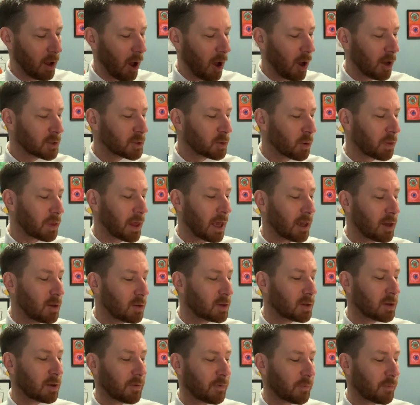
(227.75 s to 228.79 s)
Also, thank you
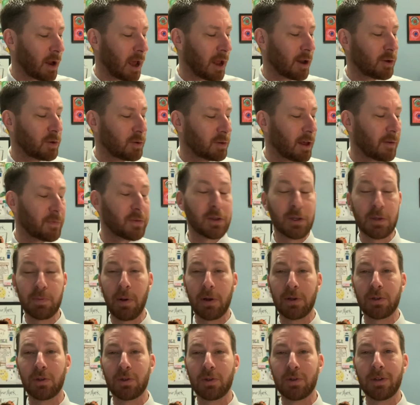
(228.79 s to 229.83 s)
to the friend who left a
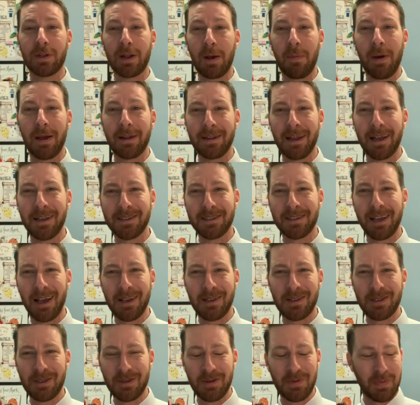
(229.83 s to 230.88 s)
special treat on my desk. I
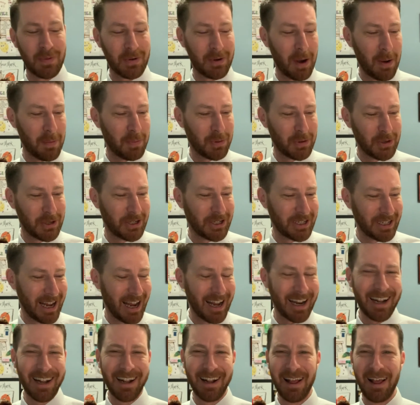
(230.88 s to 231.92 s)
super
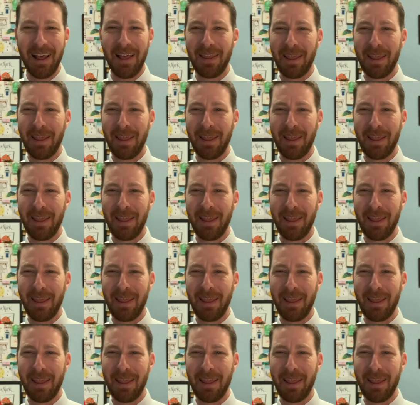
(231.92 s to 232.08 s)
appreciate it.